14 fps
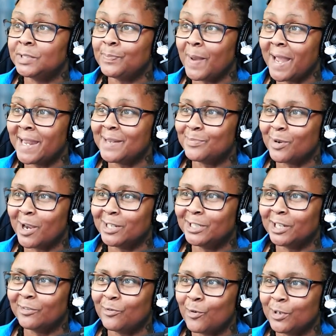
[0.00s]
despite
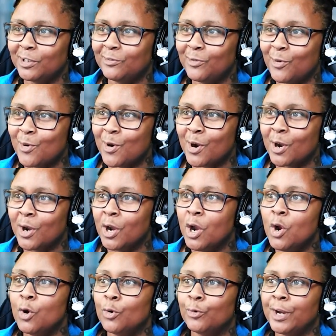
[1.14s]
Project 44
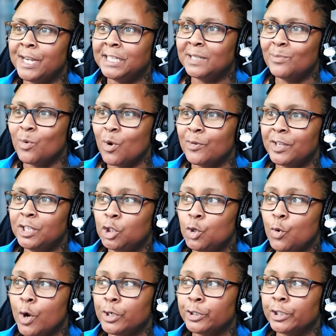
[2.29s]
raising more than
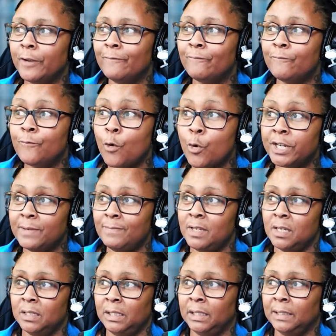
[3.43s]
$240
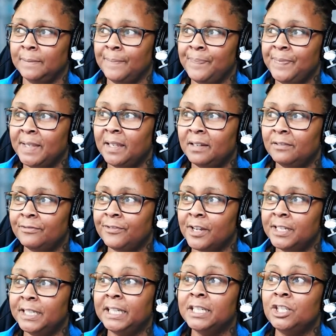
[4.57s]
million in
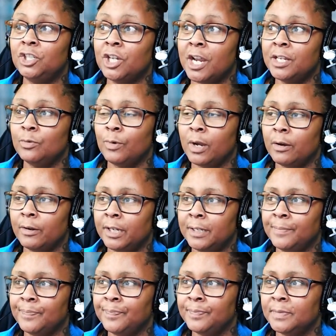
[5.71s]
funding in January.
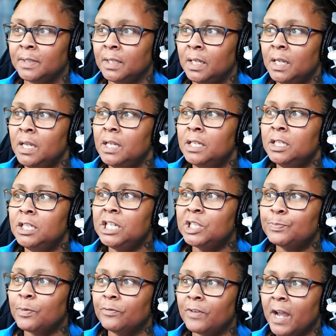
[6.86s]

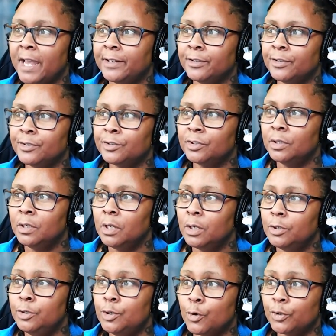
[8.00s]
Niche providers,
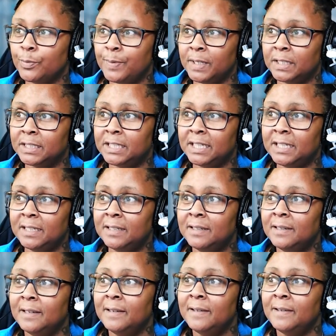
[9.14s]
Notability,
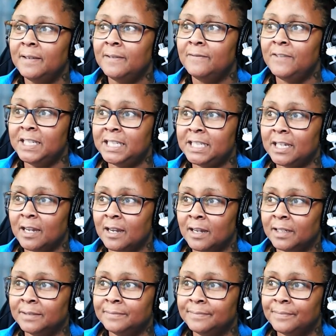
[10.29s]

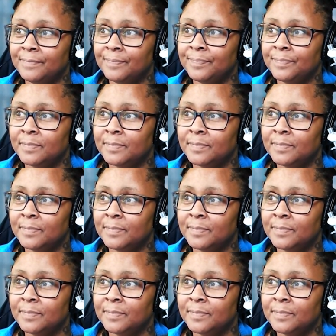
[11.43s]
Vision,